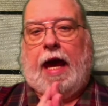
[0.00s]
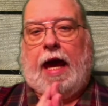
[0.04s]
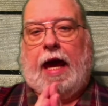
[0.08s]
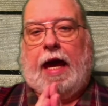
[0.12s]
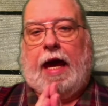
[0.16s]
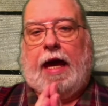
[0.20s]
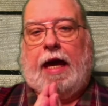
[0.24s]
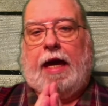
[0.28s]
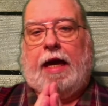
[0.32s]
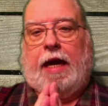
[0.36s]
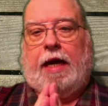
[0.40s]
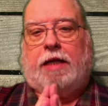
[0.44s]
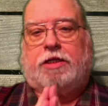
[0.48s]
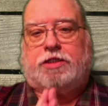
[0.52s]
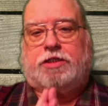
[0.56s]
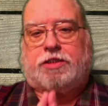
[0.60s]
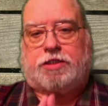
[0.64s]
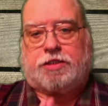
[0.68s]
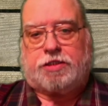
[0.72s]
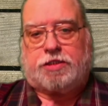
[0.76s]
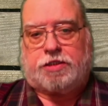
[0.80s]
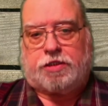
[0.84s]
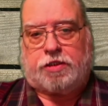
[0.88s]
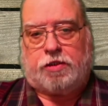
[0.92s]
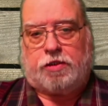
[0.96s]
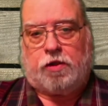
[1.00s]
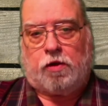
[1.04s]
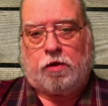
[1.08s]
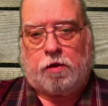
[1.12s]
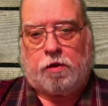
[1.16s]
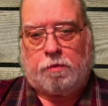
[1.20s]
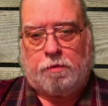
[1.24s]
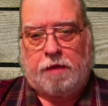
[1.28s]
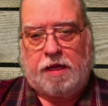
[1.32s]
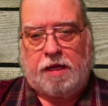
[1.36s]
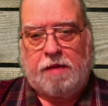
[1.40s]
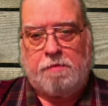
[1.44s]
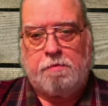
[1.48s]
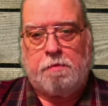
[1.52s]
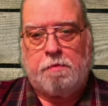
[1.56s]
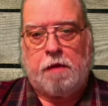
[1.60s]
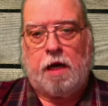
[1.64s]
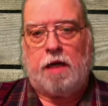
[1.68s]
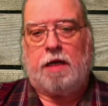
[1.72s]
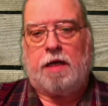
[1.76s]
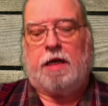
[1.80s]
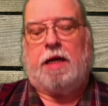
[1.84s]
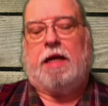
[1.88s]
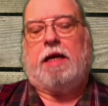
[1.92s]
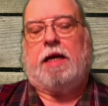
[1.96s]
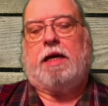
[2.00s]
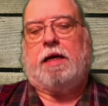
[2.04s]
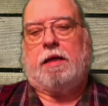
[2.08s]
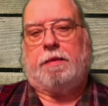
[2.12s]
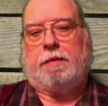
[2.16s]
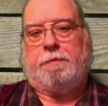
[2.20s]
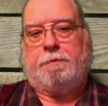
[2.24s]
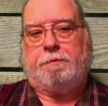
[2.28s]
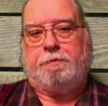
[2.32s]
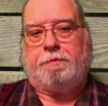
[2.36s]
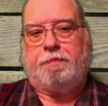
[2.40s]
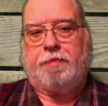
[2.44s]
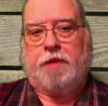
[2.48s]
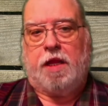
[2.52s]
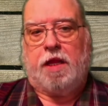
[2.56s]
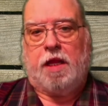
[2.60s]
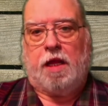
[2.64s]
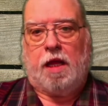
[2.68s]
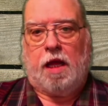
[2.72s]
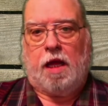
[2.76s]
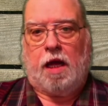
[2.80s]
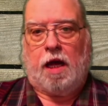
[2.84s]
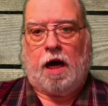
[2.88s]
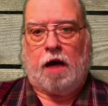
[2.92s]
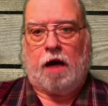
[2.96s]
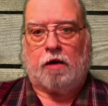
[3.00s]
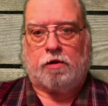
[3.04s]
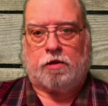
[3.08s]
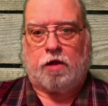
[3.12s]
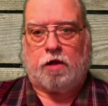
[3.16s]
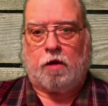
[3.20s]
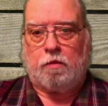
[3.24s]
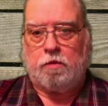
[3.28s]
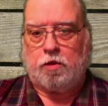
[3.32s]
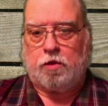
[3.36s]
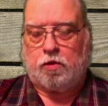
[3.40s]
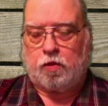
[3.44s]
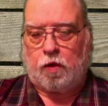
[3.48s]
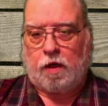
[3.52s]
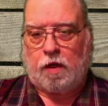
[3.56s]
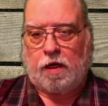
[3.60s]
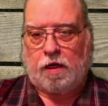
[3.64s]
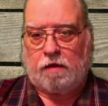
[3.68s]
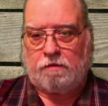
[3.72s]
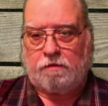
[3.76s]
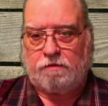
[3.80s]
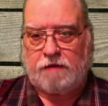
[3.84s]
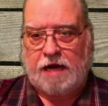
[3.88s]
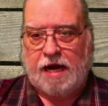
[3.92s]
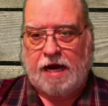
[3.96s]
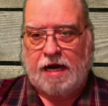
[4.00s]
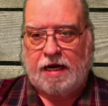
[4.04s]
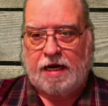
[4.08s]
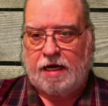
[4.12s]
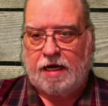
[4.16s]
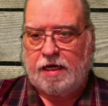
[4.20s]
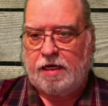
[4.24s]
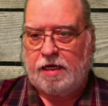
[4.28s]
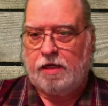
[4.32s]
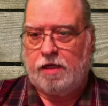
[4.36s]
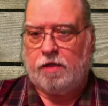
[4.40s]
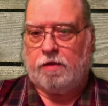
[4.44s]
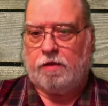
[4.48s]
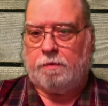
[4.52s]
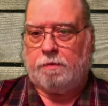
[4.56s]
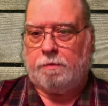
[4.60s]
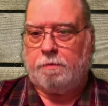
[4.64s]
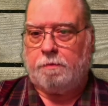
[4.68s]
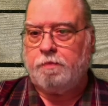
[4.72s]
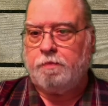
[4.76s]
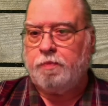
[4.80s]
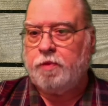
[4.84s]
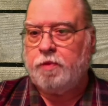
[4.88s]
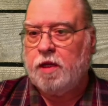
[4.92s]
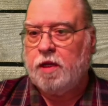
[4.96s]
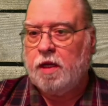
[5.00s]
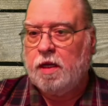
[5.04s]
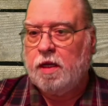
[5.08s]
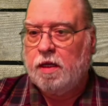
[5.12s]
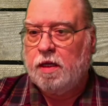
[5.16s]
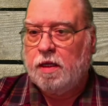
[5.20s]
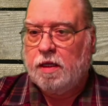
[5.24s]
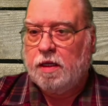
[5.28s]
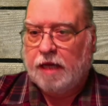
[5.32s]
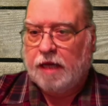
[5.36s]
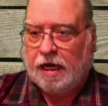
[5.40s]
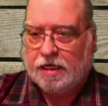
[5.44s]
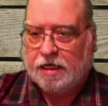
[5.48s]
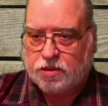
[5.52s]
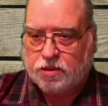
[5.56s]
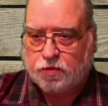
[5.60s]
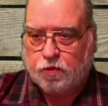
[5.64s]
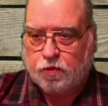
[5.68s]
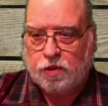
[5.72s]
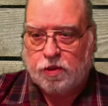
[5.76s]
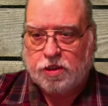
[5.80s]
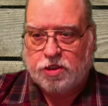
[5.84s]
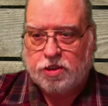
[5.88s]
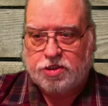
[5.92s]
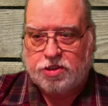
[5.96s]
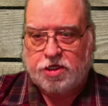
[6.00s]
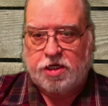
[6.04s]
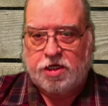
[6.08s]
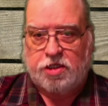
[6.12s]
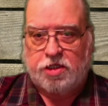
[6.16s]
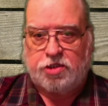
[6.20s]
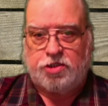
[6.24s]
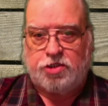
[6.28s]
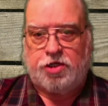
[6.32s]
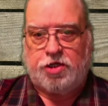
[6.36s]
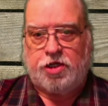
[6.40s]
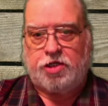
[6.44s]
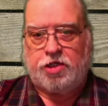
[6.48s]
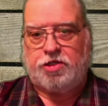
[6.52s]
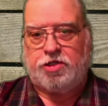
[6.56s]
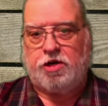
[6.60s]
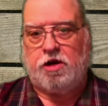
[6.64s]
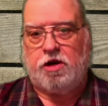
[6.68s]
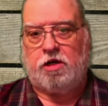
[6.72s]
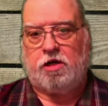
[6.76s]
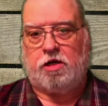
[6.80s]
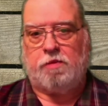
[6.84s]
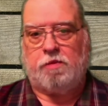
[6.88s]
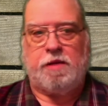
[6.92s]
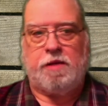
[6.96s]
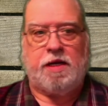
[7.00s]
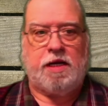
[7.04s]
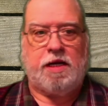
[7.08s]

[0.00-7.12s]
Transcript: It's going to be Monday, October 12, 9 a.m. That's when the Senate Judiciary Committee will